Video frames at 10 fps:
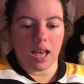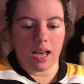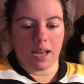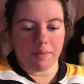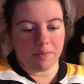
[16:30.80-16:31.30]

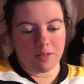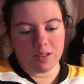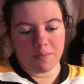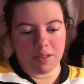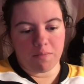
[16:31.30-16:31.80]
Uh, I've
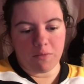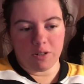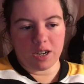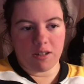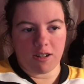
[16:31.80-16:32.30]
also been
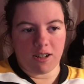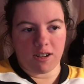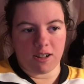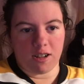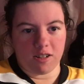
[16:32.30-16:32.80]
working
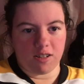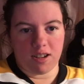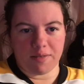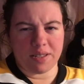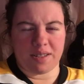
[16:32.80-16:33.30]
on a
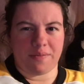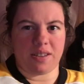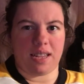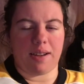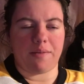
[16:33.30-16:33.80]
lot of stuff
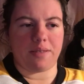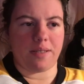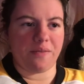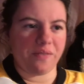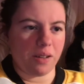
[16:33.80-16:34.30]
today. I was
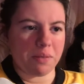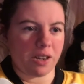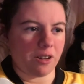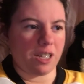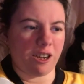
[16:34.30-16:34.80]
filming
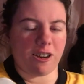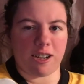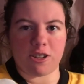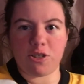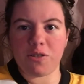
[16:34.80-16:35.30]
earlier. I
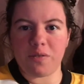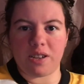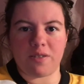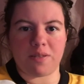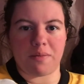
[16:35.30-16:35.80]
got two
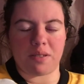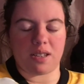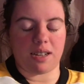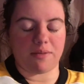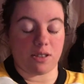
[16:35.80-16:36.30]
videos filmed
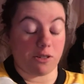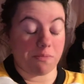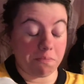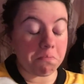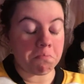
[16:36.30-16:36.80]
today, which is
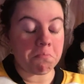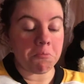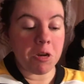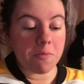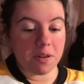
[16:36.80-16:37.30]

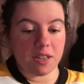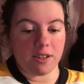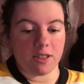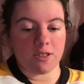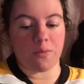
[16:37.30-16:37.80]
pretty
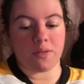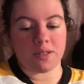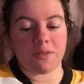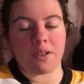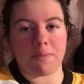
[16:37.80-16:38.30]
good. So
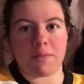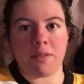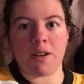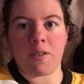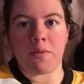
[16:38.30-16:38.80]
one's going up
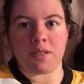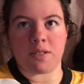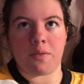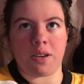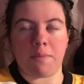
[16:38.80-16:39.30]
tomorrow, one's
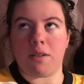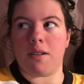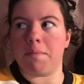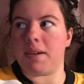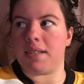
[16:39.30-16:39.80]
going up
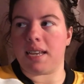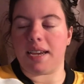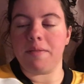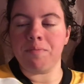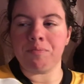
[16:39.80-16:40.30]
on
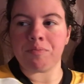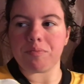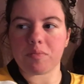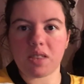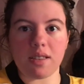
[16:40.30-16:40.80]
Monday.
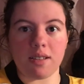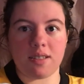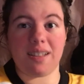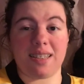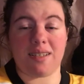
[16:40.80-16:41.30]

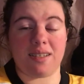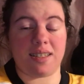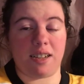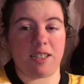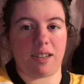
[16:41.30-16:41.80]
So that's all
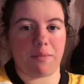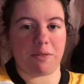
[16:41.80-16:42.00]
set and done.